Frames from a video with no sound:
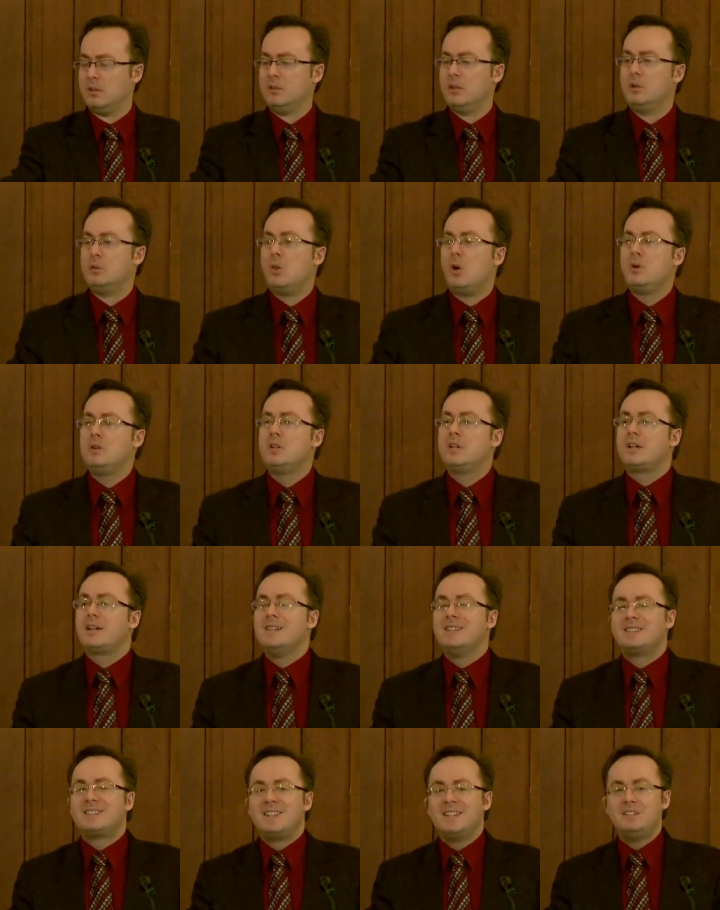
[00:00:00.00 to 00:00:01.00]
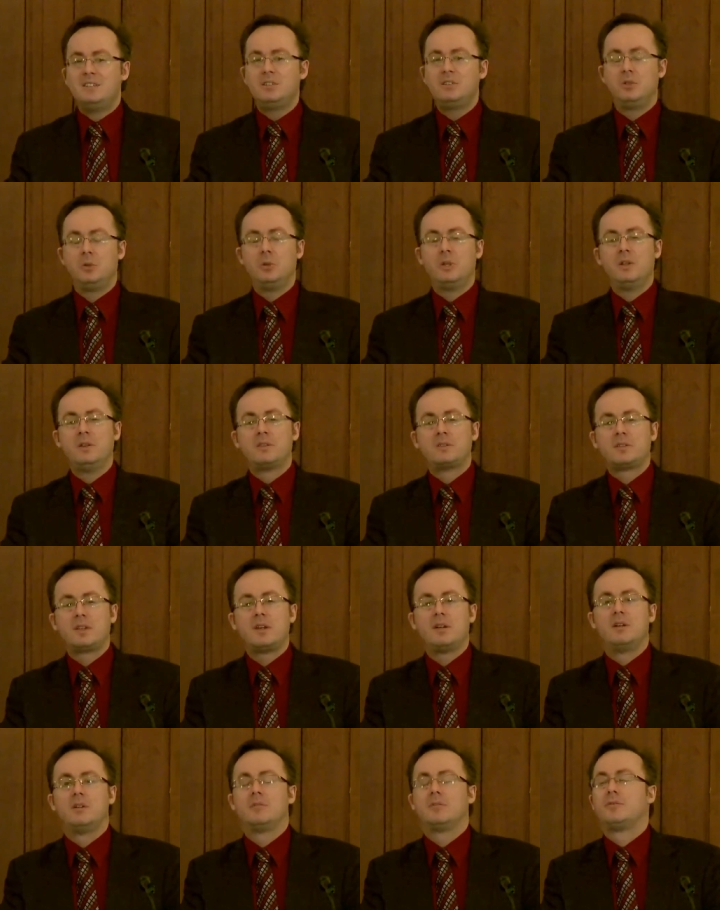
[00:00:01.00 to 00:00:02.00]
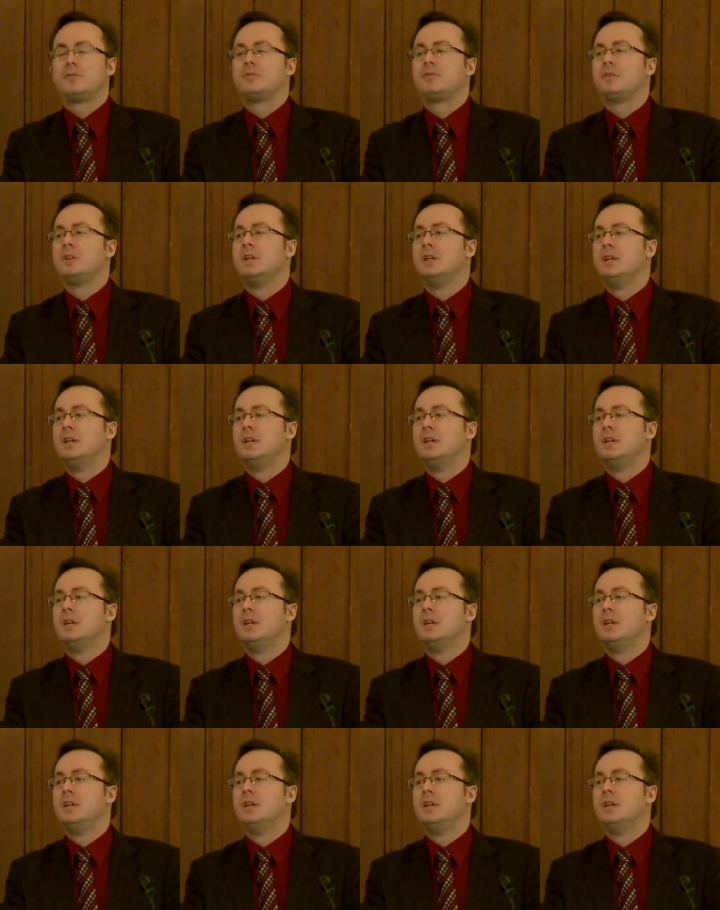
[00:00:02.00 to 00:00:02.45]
No longer consented all in self,